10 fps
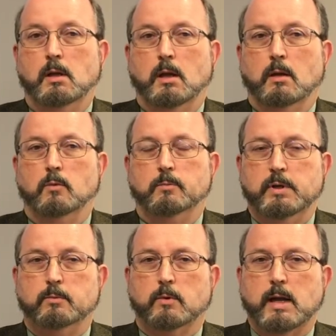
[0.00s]
When
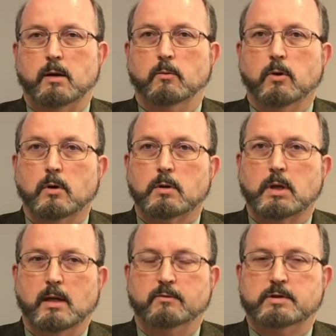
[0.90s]
people are out of work,
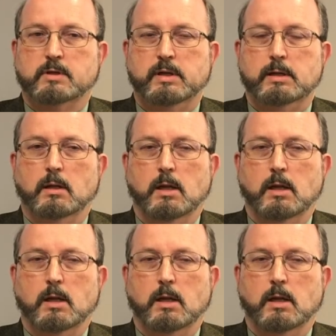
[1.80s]
obviously,